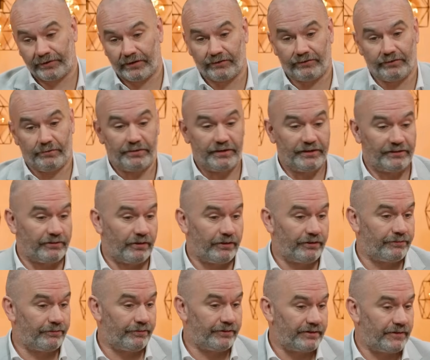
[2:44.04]
somebody's going
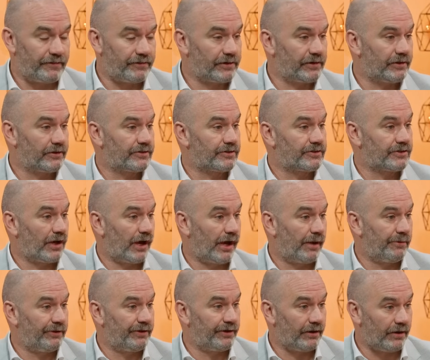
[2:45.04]
through a difficult
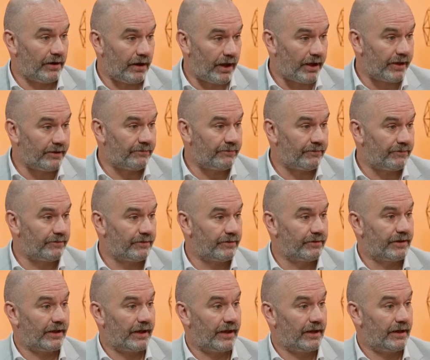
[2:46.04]
time in their life,
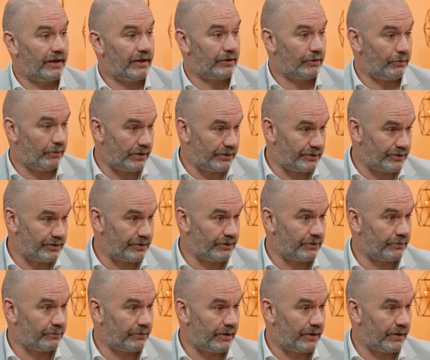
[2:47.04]
they go onto your